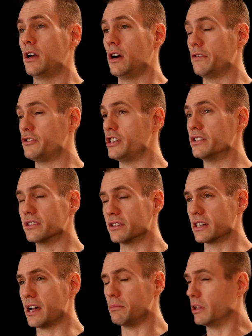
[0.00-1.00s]
of
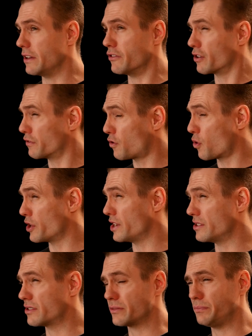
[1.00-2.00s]
Jesus, I believe, in her
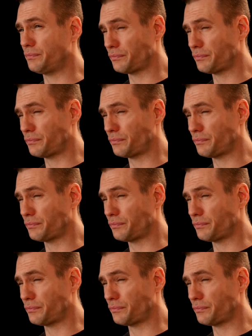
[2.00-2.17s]
40s